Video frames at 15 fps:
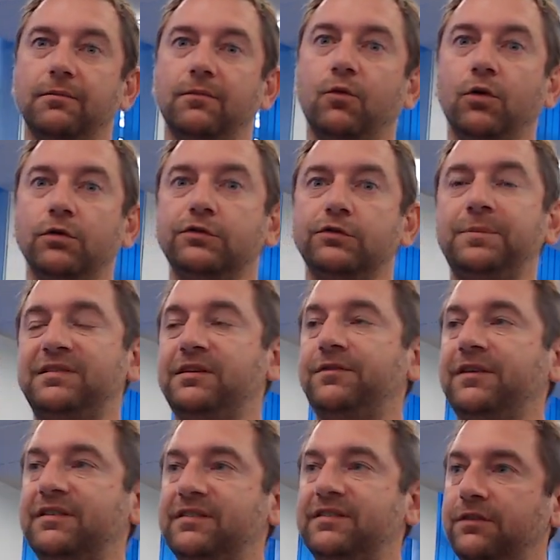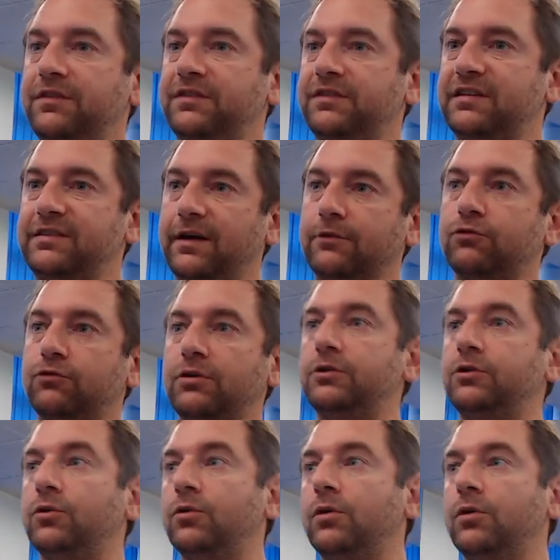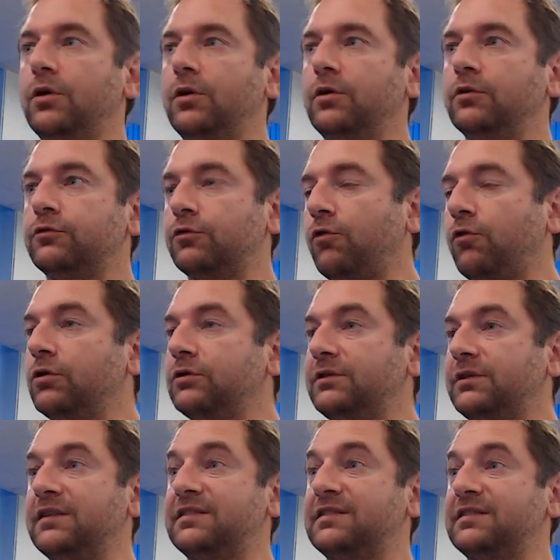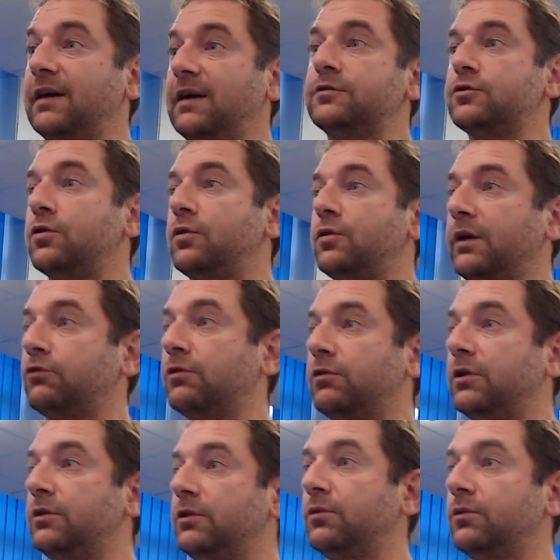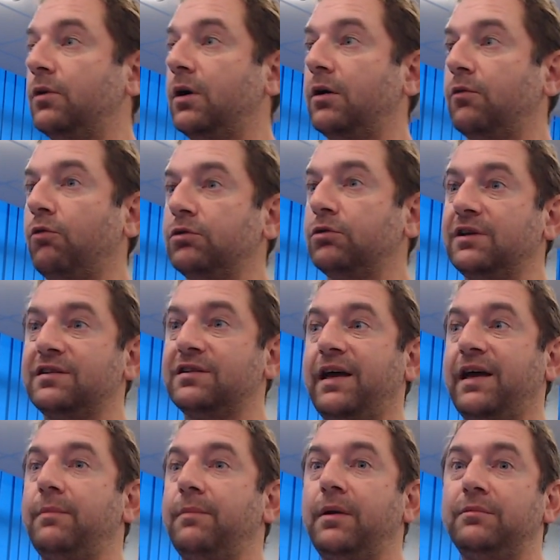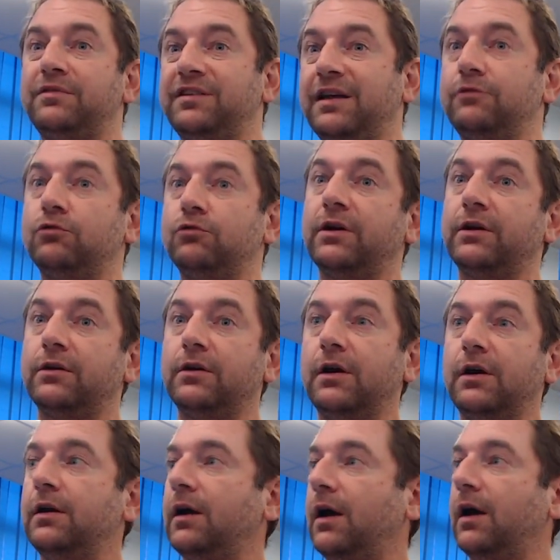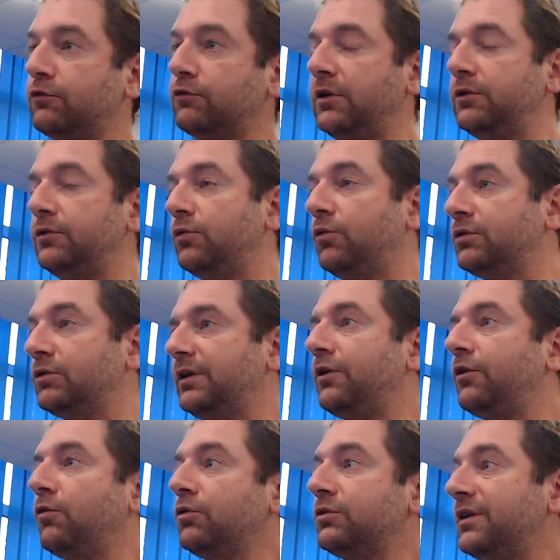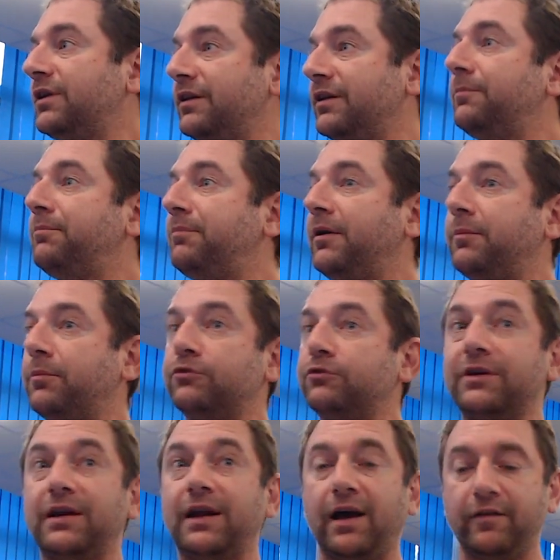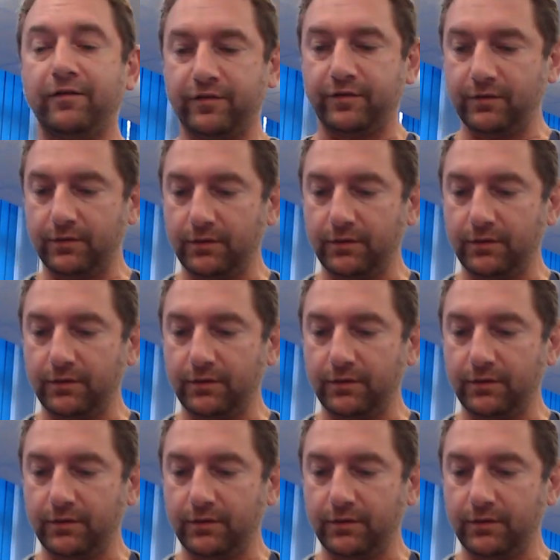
what specific services actually do. So what does Sandstone actually do? What does the scheduler actually do? What are their purpose in life